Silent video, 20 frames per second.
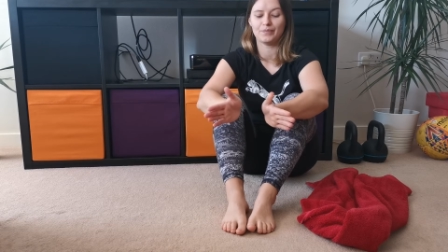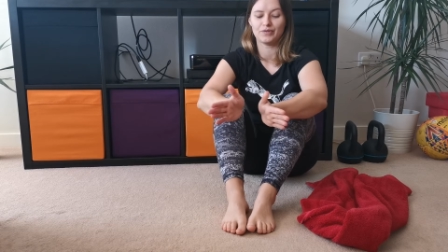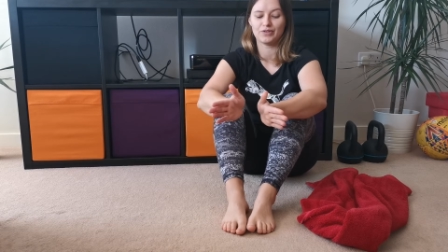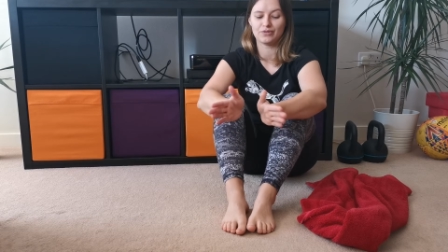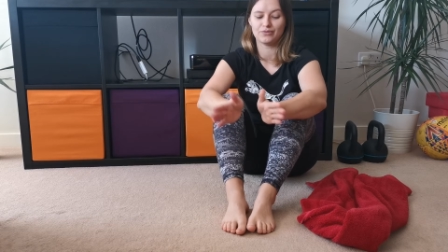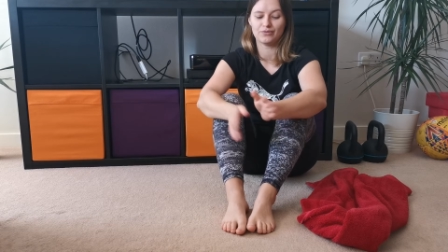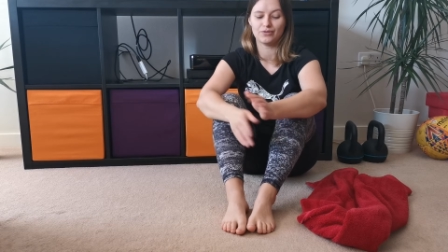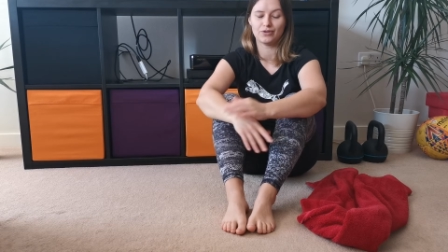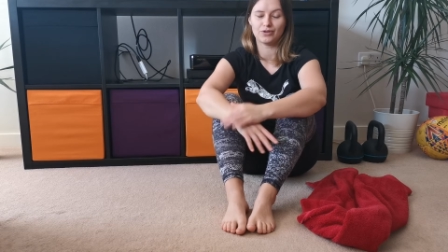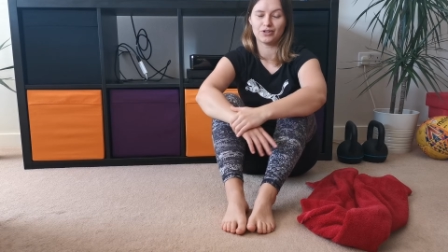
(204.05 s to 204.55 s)

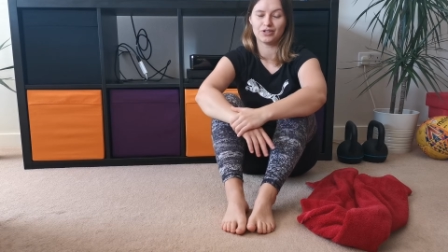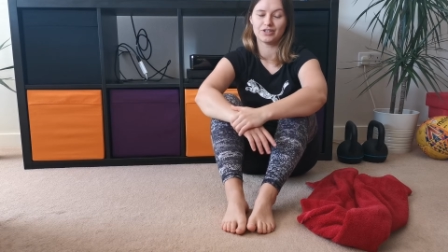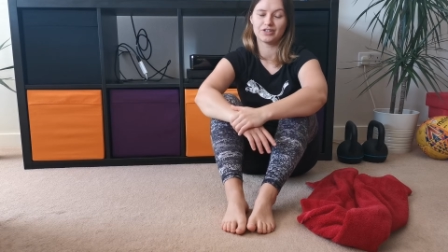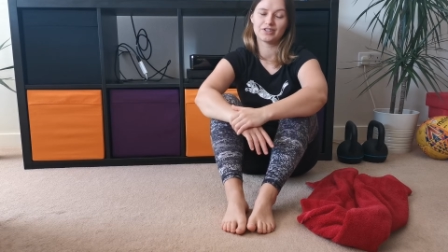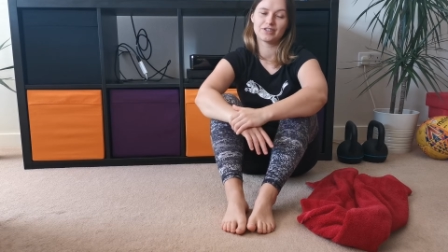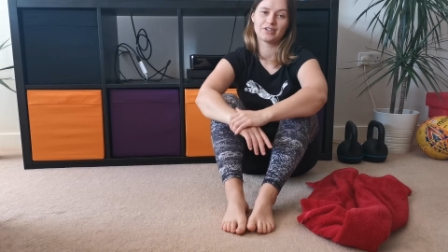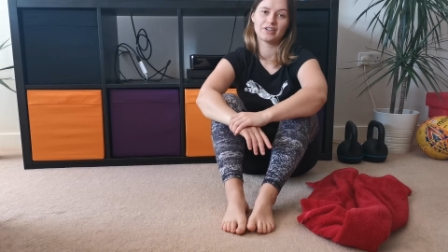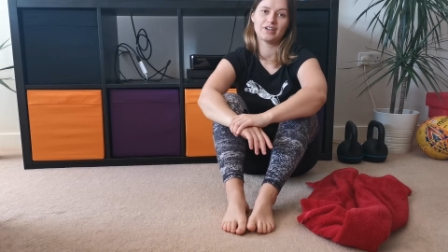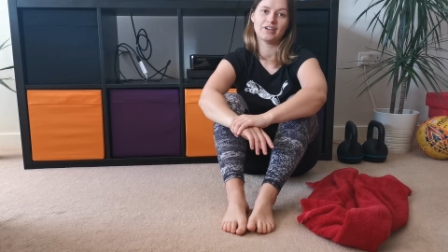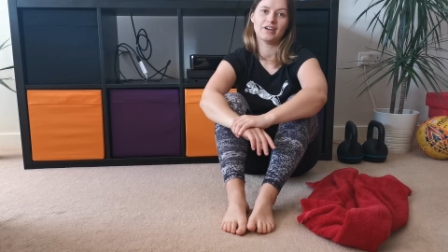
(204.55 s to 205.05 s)
the
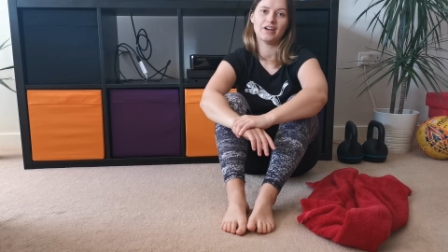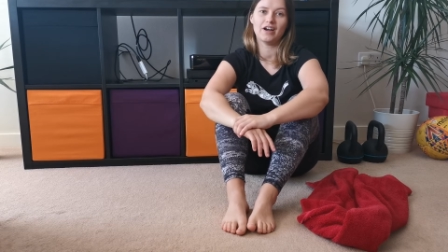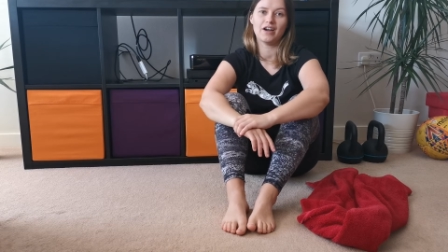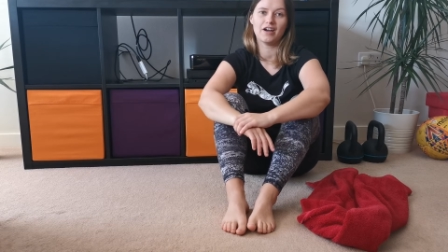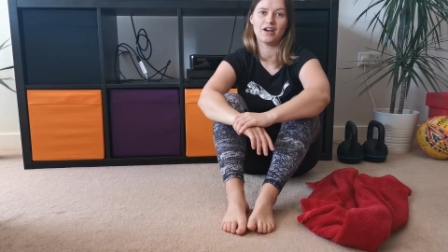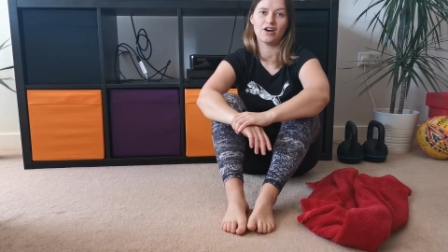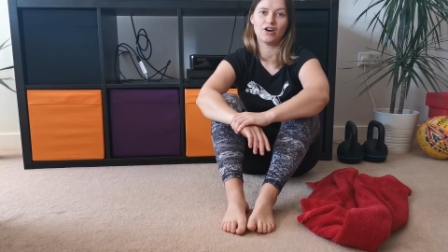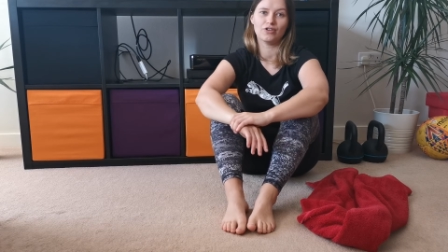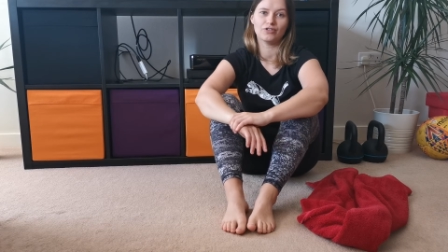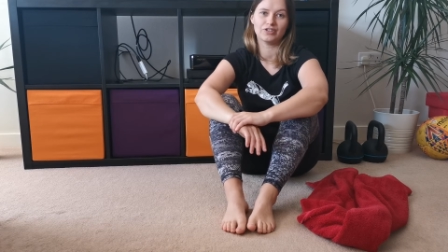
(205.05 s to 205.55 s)
force
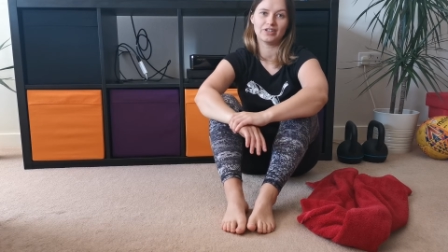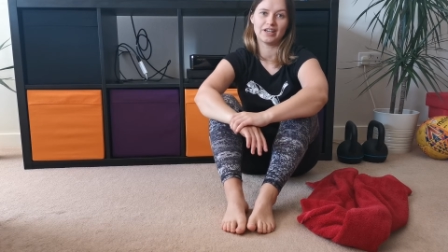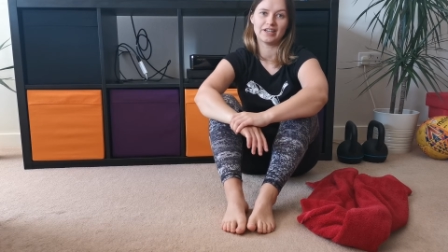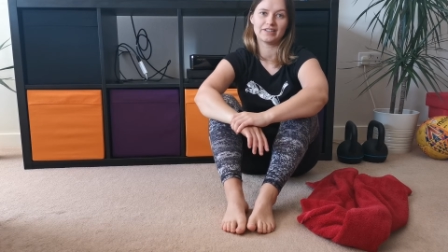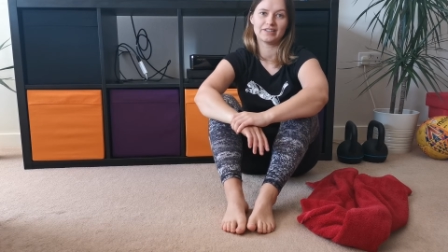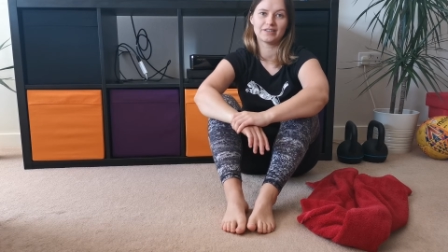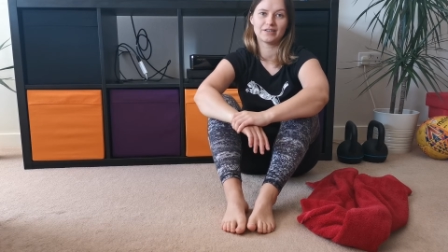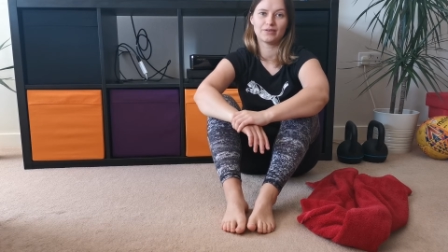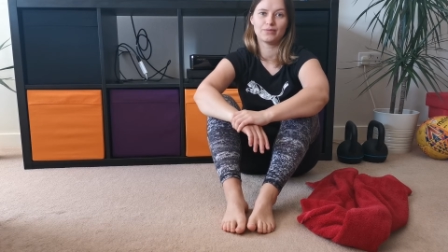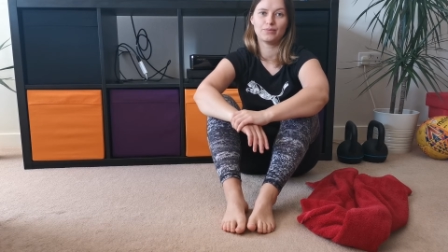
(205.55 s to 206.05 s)
on
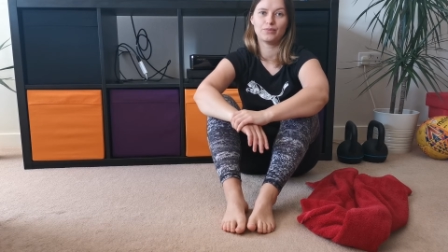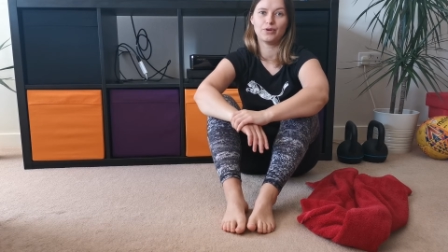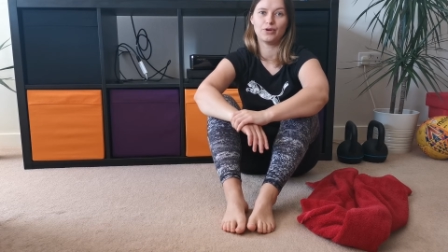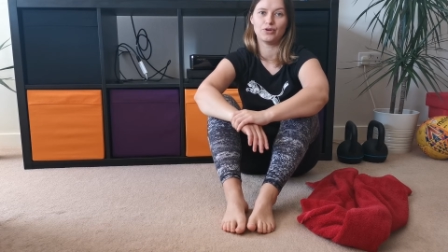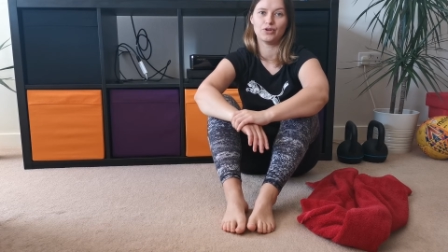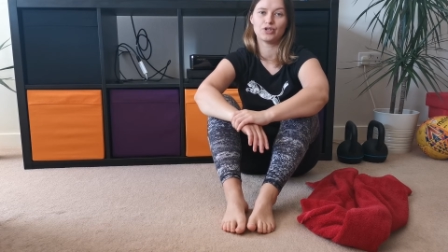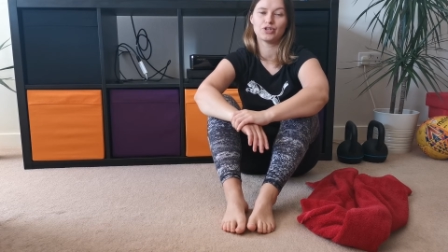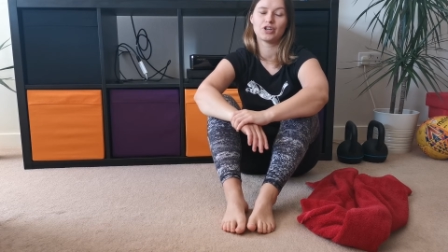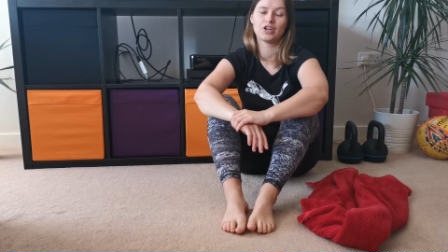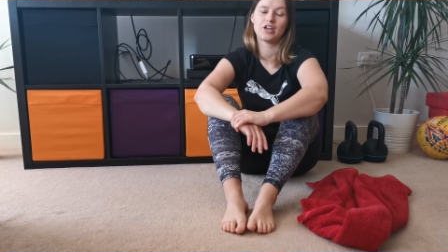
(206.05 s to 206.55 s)
that
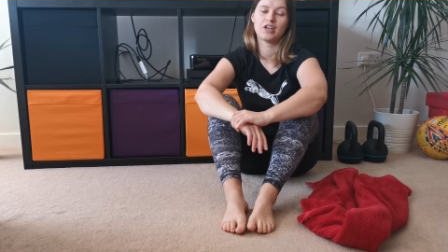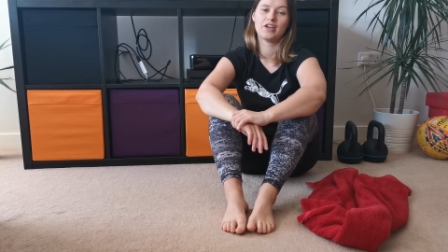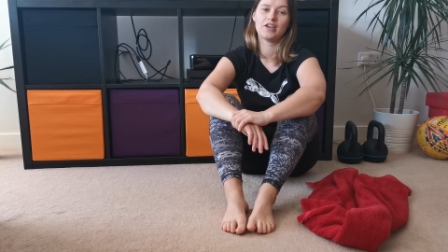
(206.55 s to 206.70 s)
push.